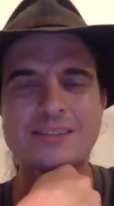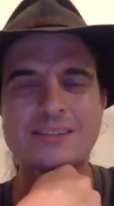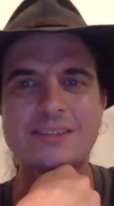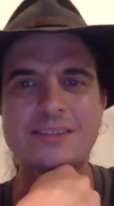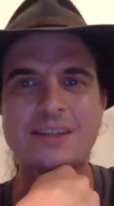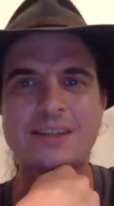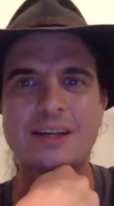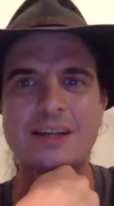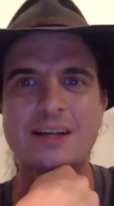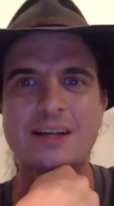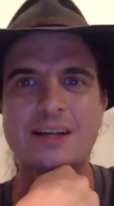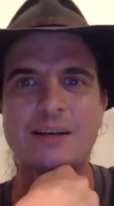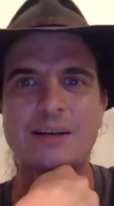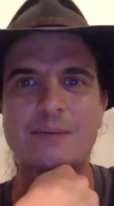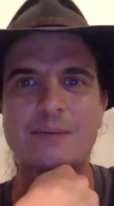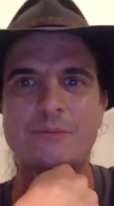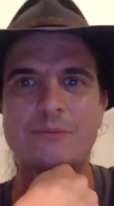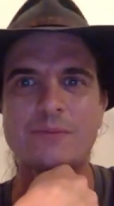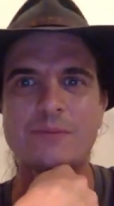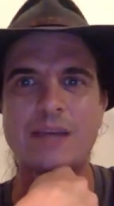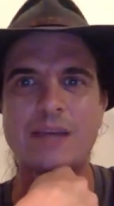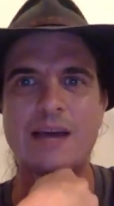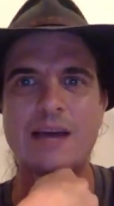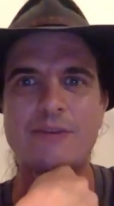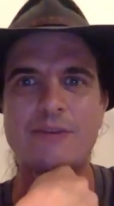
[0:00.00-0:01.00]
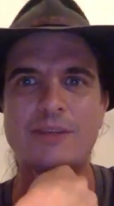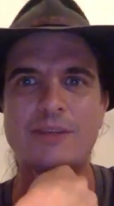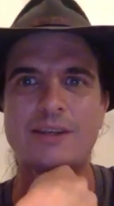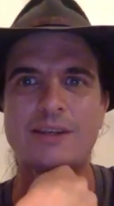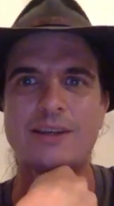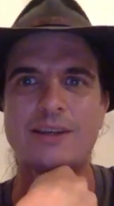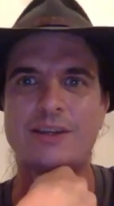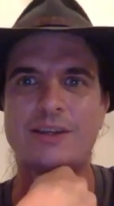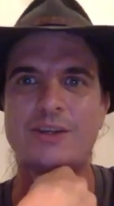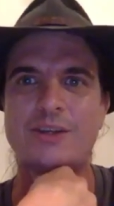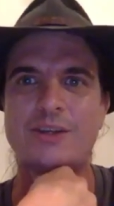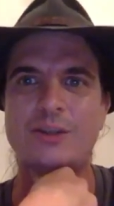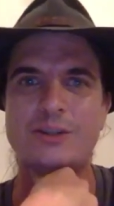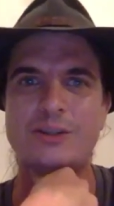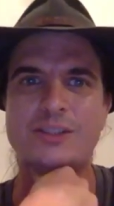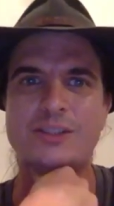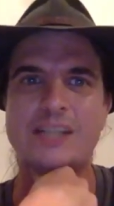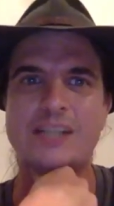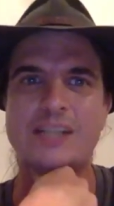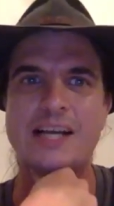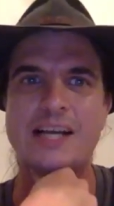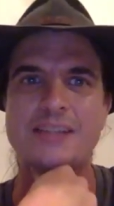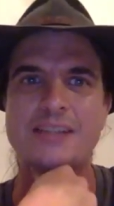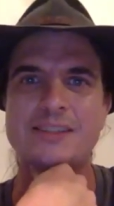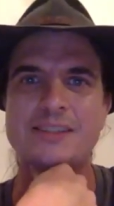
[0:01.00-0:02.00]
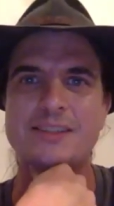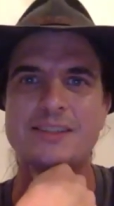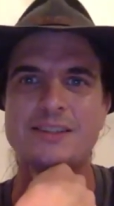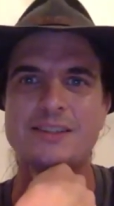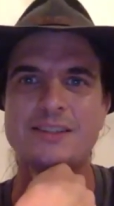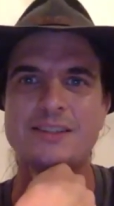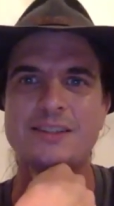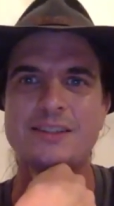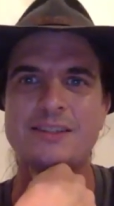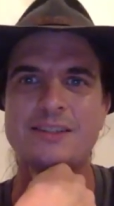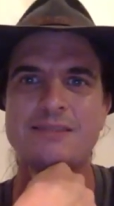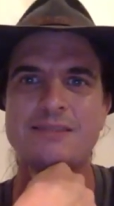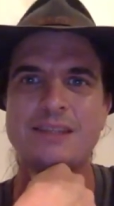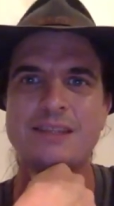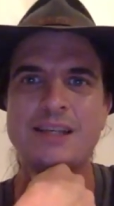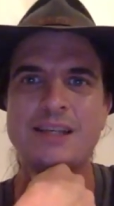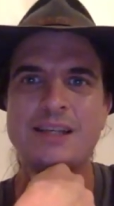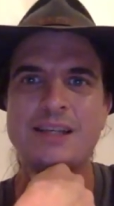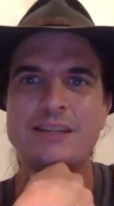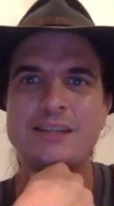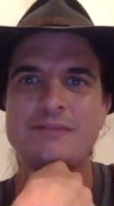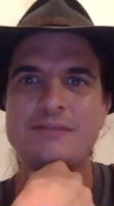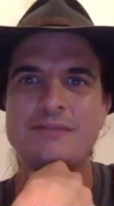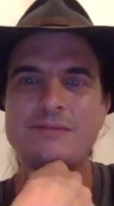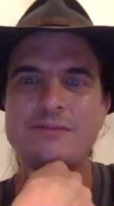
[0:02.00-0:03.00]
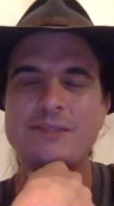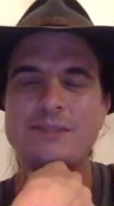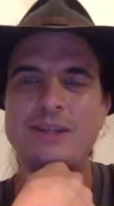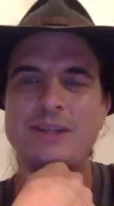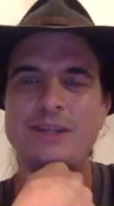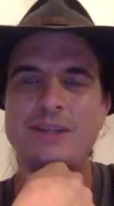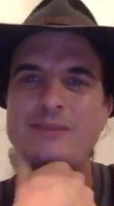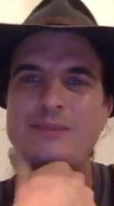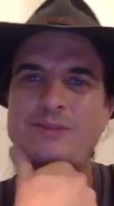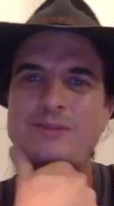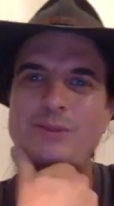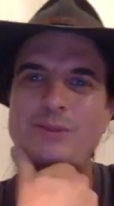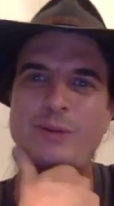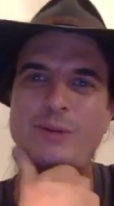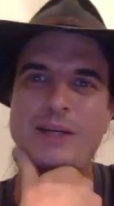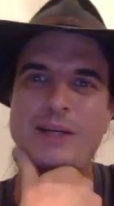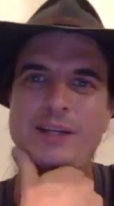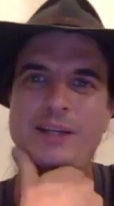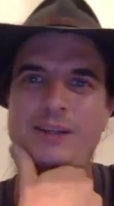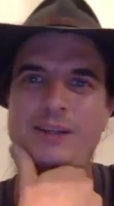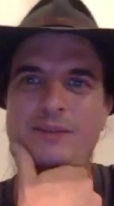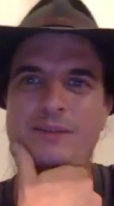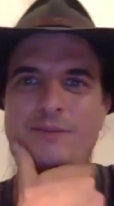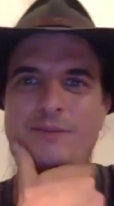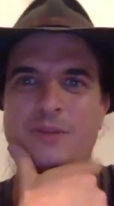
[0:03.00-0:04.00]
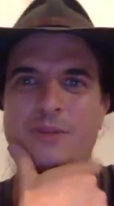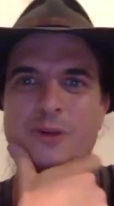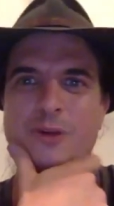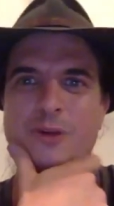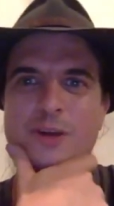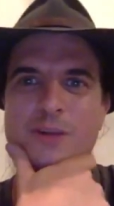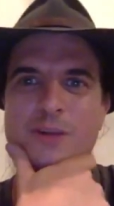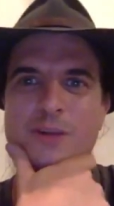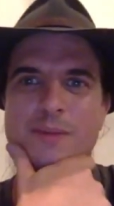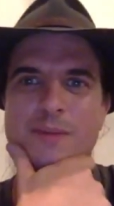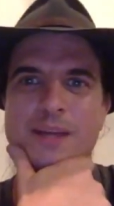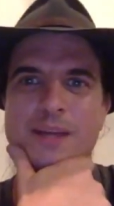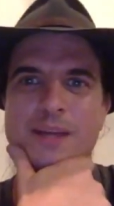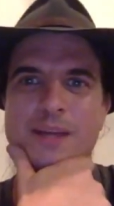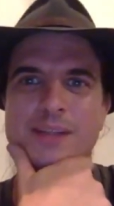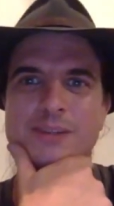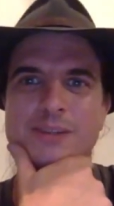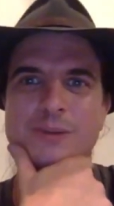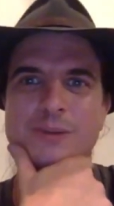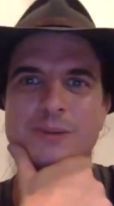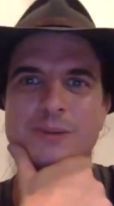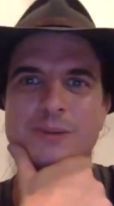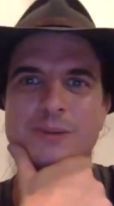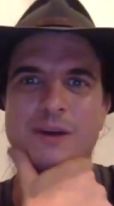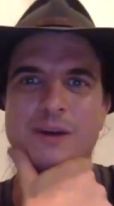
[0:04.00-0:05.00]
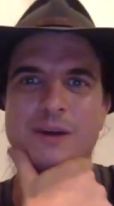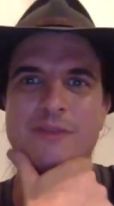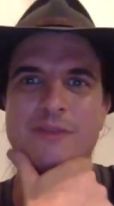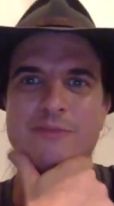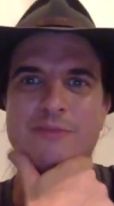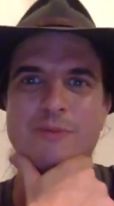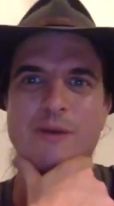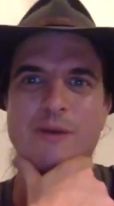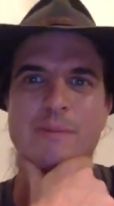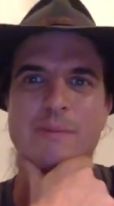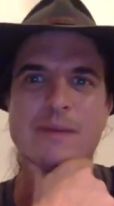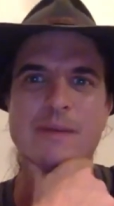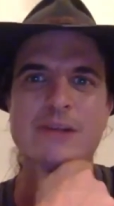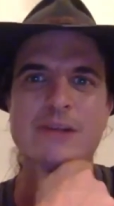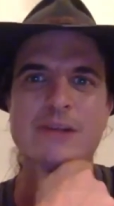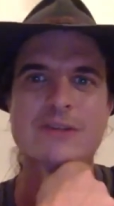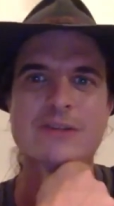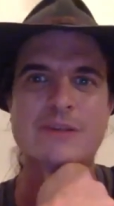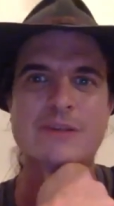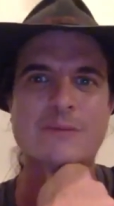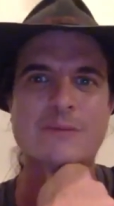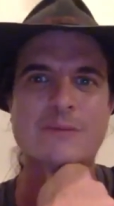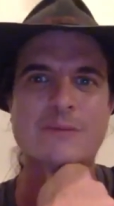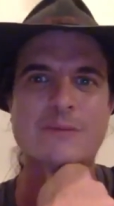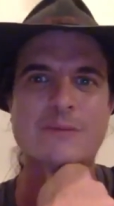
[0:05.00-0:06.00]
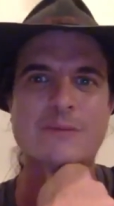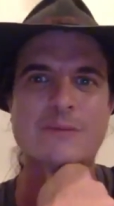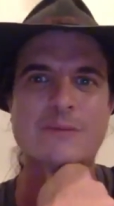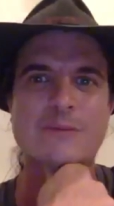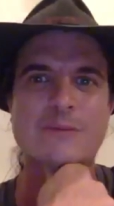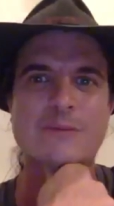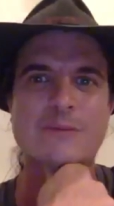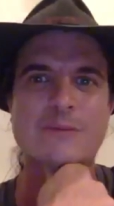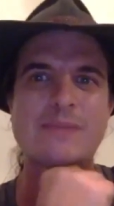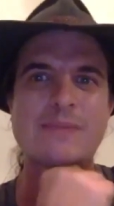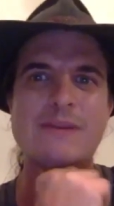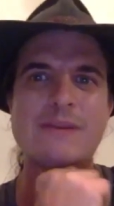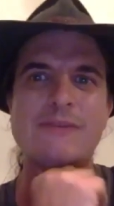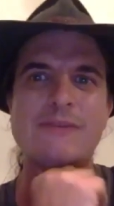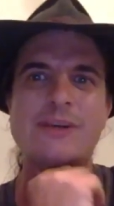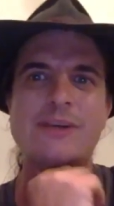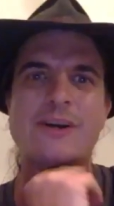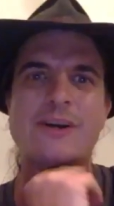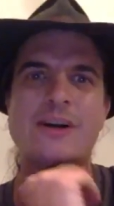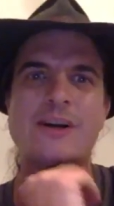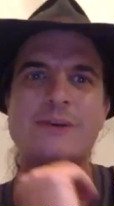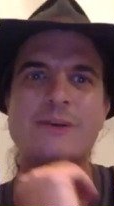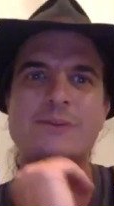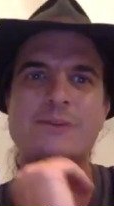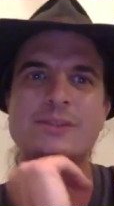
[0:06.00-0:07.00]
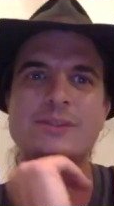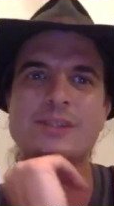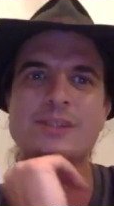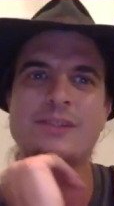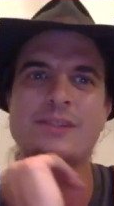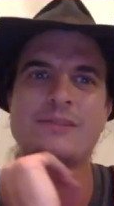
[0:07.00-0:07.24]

Um, having a huge gas cylinder, you know, 20 to 30 meters away from my bedroom where I sleep every night was a